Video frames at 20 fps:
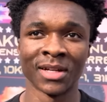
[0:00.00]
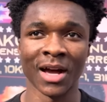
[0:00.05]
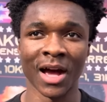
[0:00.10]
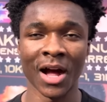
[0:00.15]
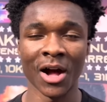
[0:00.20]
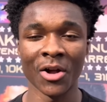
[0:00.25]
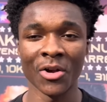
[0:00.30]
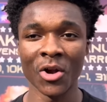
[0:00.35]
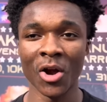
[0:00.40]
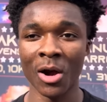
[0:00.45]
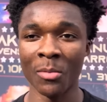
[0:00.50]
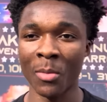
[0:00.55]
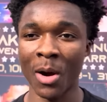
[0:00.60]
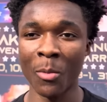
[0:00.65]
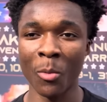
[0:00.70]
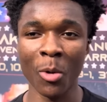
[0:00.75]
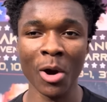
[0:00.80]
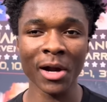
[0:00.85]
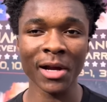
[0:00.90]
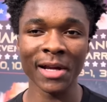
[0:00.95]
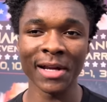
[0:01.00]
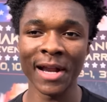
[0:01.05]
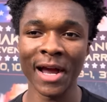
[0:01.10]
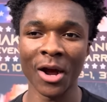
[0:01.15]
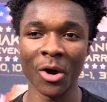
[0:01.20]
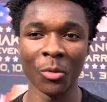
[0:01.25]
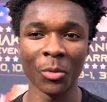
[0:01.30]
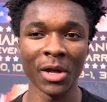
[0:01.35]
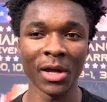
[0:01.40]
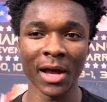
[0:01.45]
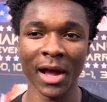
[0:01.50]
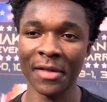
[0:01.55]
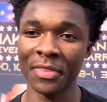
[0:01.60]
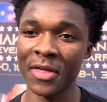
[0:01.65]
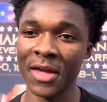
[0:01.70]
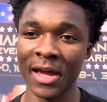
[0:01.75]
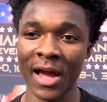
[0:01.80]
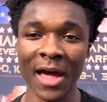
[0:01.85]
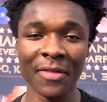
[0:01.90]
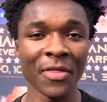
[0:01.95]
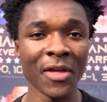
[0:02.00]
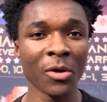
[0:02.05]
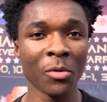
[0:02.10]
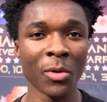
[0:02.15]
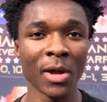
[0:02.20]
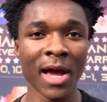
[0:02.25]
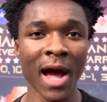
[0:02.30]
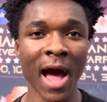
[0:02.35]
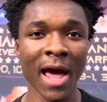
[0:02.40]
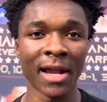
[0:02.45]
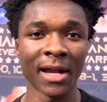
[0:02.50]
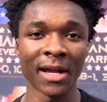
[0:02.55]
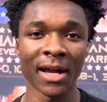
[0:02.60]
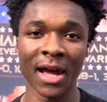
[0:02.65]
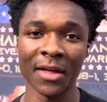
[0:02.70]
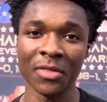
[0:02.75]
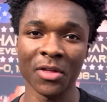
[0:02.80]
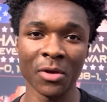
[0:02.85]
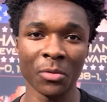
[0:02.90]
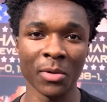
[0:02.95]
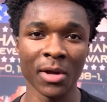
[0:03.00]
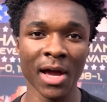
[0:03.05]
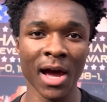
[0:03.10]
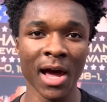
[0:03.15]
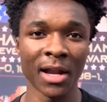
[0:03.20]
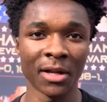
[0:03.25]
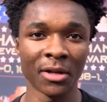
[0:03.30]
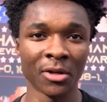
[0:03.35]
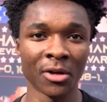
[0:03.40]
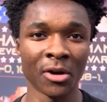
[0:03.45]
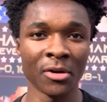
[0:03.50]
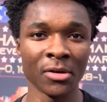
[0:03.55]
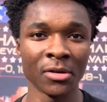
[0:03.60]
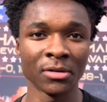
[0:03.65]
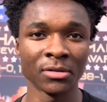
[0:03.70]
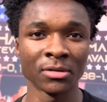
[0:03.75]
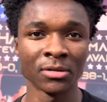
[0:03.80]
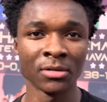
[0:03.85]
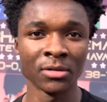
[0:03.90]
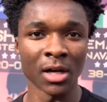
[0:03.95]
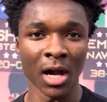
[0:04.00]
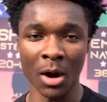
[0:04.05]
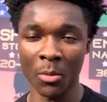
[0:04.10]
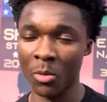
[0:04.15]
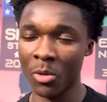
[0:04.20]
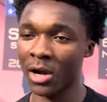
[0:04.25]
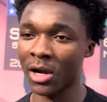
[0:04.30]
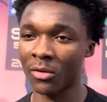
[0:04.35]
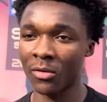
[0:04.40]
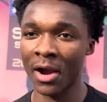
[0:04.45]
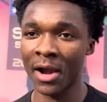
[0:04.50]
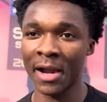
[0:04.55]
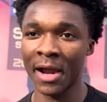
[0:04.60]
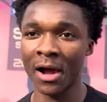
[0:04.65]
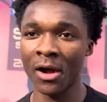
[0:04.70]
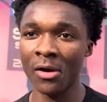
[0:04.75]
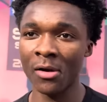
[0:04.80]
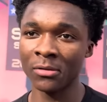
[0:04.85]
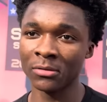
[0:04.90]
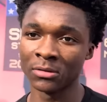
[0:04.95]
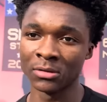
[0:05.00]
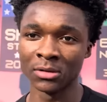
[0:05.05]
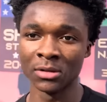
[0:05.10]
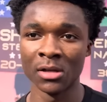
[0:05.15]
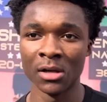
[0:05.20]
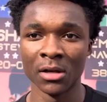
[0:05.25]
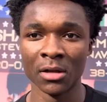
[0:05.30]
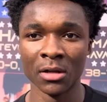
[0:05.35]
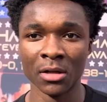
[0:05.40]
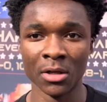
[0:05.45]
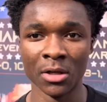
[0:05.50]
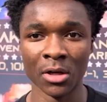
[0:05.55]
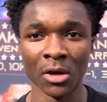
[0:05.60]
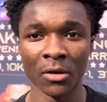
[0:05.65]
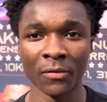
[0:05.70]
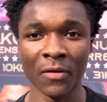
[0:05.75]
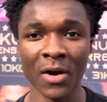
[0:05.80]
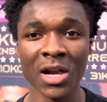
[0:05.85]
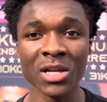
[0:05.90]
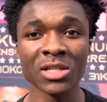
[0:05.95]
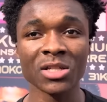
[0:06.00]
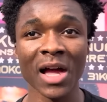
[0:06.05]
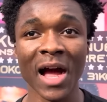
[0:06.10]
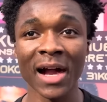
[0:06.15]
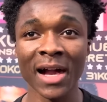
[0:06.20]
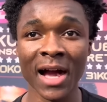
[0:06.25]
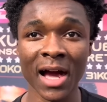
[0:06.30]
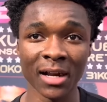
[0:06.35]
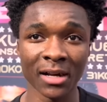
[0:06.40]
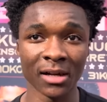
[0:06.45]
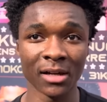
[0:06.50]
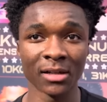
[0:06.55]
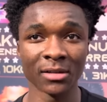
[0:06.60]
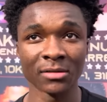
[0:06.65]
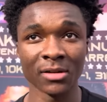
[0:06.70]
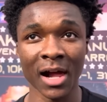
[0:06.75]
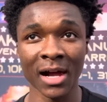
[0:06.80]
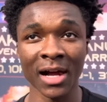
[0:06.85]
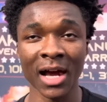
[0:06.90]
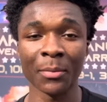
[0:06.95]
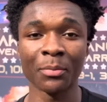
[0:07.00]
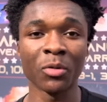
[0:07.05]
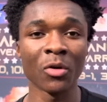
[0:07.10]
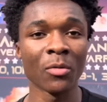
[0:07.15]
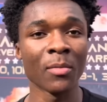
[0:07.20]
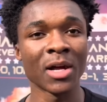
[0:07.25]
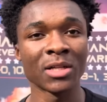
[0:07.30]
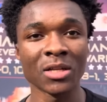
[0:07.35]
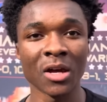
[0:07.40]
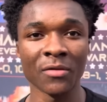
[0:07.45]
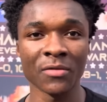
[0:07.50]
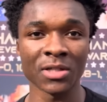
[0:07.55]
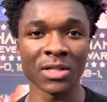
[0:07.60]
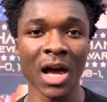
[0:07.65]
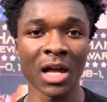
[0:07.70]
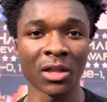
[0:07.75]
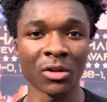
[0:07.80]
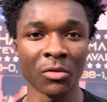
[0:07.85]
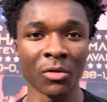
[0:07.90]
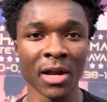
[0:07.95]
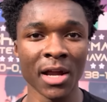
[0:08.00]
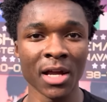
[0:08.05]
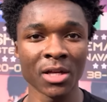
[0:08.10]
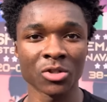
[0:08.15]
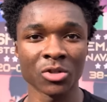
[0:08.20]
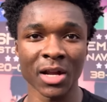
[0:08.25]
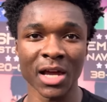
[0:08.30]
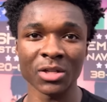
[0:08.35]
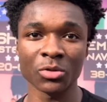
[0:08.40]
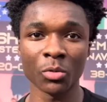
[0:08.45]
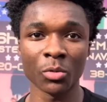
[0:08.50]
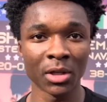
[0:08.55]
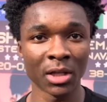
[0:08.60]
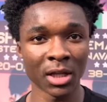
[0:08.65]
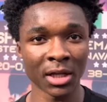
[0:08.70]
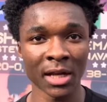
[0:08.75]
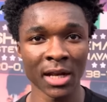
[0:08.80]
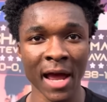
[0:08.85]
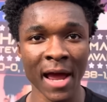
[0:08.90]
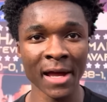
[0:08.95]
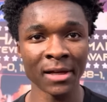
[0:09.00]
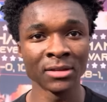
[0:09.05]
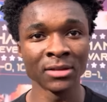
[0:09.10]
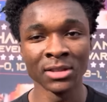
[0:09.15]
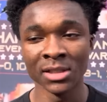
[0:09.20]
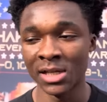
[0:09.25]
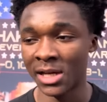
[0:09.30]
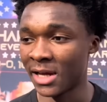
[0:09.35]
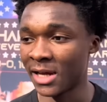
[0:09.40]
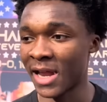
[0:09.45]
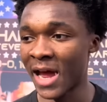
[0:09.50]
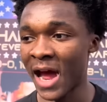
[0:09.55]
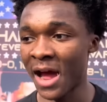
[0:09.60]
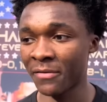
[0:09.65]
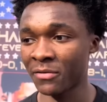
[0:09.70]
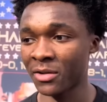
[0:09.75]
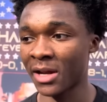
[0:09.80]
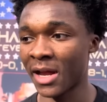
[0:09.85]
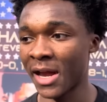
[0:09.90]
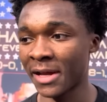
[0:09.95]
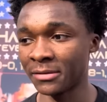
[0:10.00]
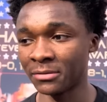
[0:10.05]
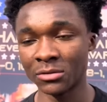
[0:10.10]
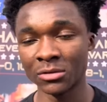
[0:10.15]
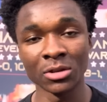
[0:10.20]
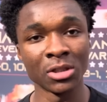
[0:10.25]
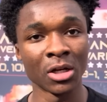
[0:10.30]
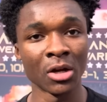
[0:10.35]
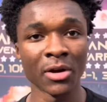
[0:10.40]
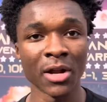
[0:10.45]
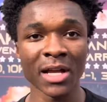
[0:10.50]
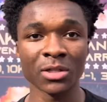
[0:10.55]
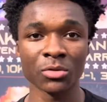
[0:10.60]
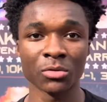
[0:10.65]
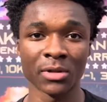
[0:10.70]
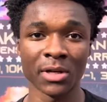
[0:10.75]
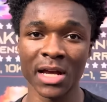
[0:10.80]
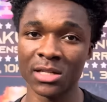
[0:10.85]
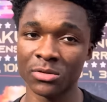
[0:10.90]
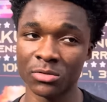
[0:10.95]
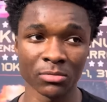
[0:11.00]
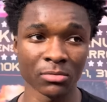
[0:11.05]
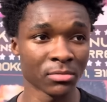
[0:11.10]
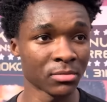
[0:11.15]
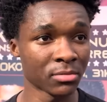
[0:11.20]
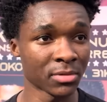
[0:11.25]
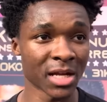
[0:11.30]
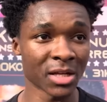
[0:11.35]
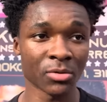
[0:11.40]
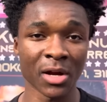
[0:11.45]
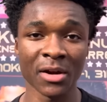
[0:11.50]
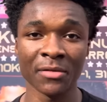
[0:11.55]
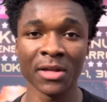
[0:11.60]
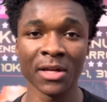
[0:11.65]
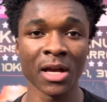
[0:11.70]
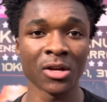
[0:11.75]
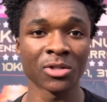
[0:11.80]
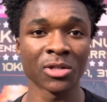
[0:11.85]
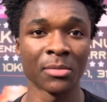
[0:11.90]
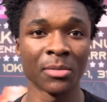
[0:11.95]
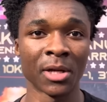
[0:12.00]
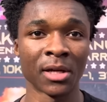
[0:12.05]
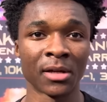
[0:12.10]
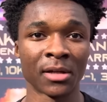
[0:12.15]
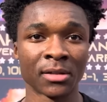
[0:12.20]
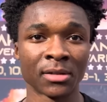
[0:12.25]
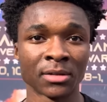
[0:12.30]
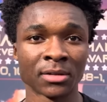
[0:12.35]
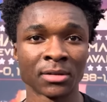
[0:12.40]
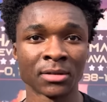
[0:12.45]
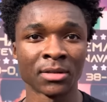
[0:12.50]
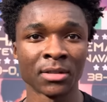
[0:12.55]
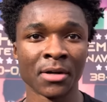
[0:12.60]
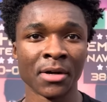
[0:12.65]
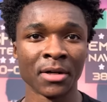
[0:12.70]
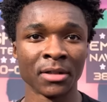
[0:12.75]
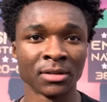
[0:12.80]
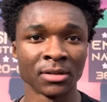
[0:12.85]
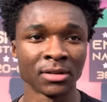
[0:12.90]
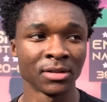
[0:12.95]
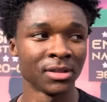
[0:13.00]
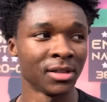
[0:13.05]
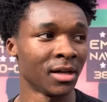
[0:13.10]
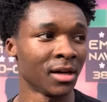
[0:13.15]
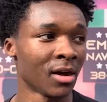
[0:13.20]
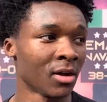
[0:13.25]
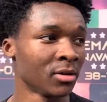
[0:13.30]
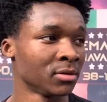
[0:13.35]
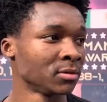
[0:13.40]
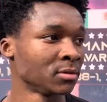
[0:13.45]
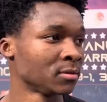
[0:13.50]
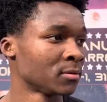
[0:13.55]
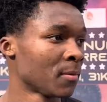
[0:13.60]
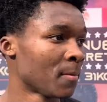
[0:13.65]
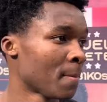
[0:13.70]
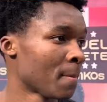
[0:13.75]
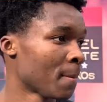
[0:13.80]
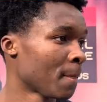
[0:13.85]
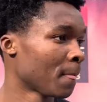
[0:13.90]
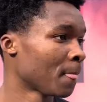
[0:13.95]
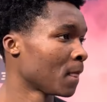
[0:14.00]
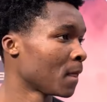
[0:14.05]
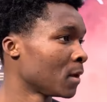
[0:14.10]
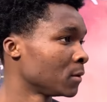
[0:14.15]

I don't know. I'm, I'm, working now. We, I think, I think we got it. I think we got it. You know, I'm working right now. You know, first I gotta, I gotta prove myself inside the ring. So that's what we're looking at. And after that, you know, that's what, that's, that's where everything else come in. The, the fight yeah. with Capenas is